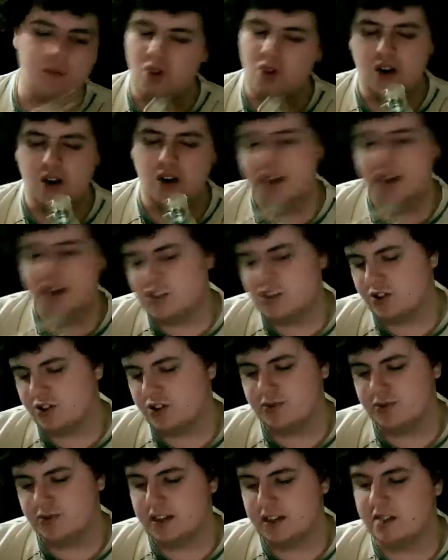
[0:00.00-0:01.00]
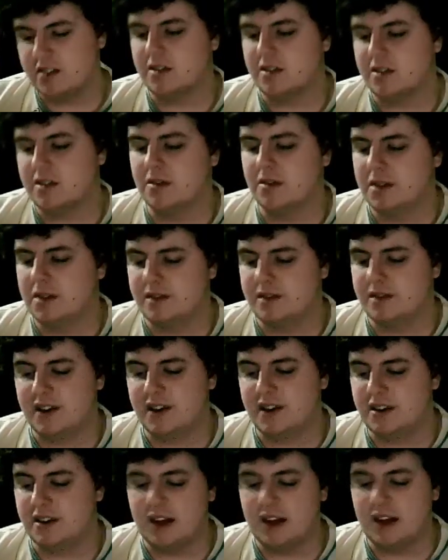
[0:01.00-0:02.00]
On initial spray till when it
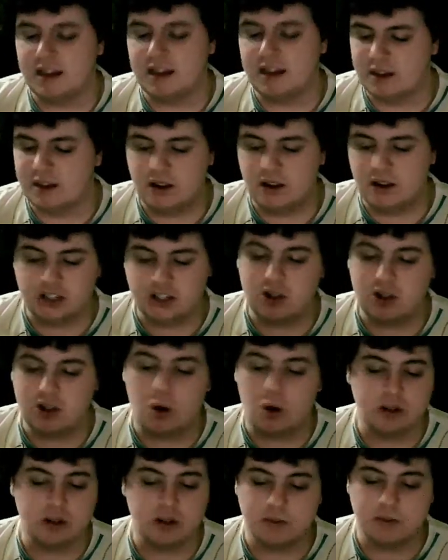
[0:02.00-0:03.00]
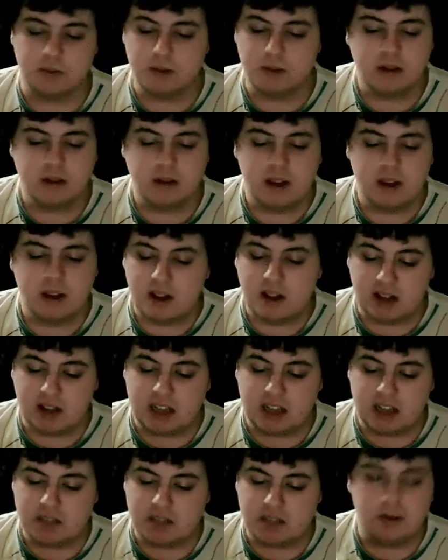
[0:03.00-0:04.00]
finally dies out, it's just awesome.
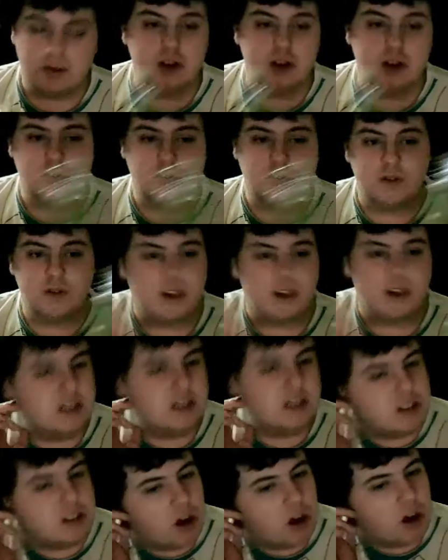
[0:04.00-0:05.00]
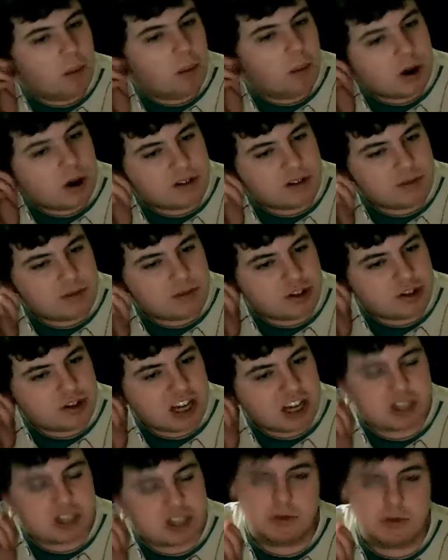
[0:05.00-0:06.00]
Lasting power so far, this is sort of moderate
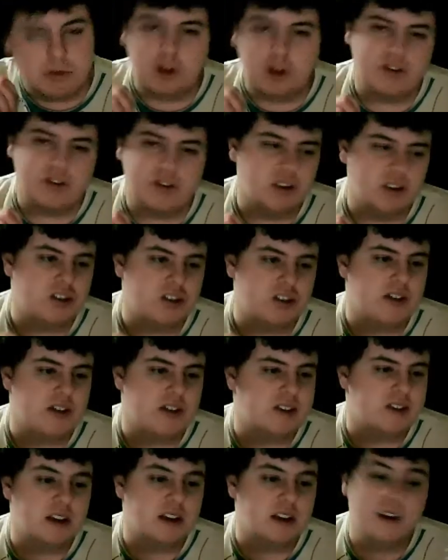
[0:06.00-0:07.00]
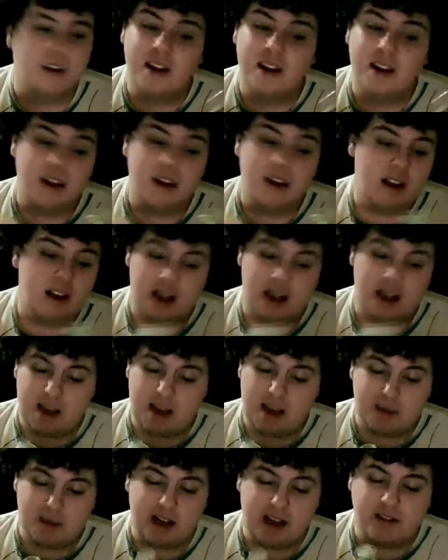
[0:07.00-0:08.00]
projection, moderate longevity.
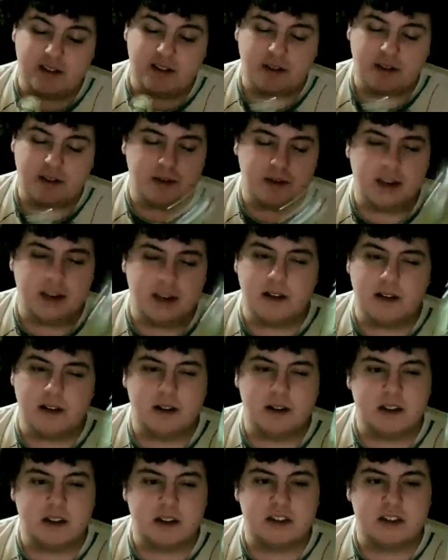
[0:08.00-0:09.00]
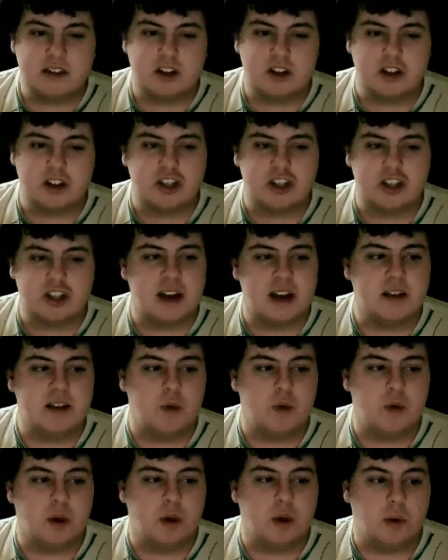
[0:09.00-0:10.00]
Can't really complain, it does sort of shine in
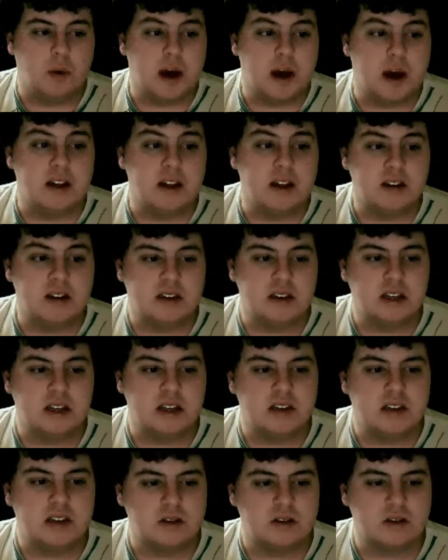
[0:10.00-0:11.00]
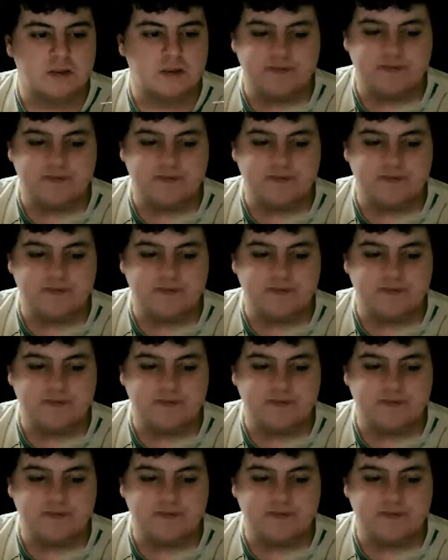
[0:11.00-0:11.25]
warmer weather, you see, so